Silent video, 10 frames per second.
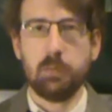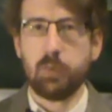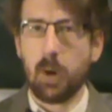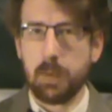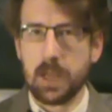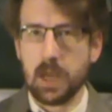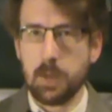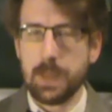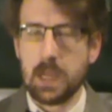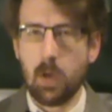is probably going
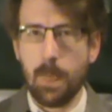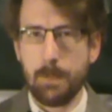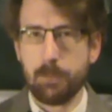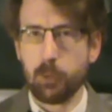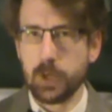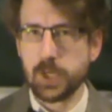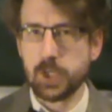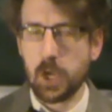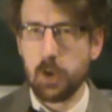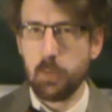to be on the
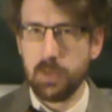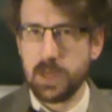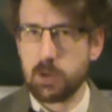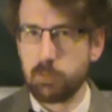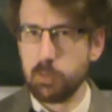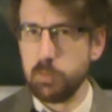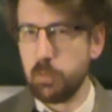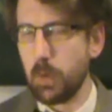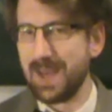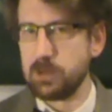pre-show, the
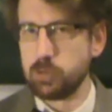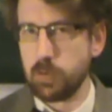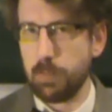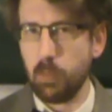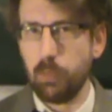Cruiserweight Triple